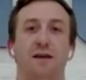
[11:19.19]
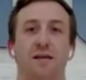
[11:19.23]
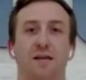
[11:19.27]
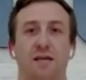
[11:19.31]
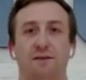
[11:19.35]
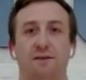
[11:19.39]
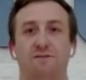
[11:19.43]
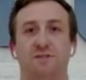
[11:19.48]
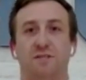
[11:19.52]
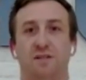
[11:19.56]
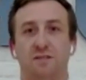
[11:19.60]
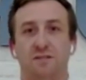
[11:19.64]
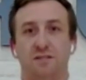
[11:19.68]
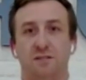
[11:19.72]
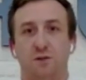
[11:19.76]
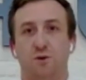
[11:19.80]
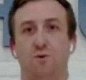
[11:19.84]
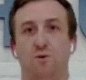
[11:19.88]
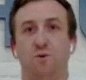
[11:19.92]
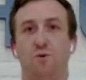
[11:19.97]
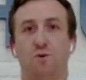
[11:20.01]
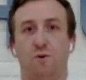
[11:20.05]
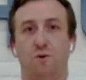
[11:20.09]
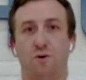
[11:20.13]
gives us
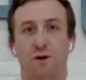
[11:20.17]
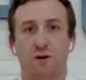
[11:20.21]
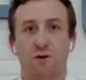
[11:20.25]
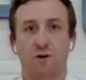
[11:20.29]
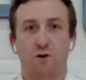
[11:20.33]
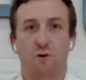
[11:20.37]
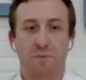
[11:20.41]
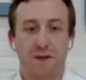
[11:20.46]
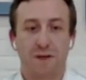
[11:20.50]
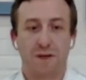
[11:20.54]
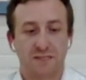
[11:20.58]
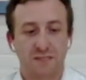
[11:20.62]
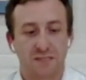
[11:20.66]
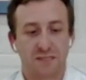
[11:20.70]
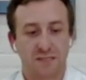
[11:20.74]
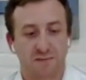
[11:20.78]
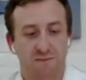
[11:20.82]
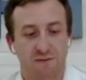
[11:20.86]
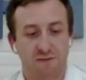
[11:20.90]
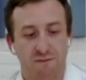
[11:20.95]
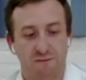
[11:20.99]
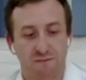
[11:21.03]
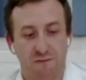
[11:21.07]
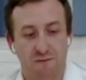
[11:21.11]
two critical pieces
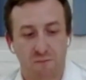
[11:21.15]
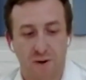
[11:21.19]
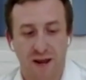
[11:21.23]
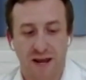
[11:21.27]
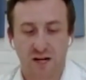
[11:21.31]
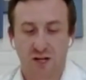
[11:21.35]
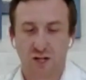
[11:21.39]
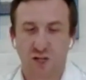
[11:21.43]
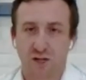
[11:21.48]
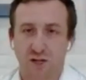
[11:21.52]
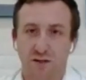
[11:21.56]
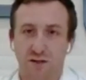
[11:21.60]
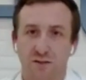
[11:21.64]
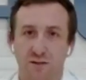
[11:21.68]
of information.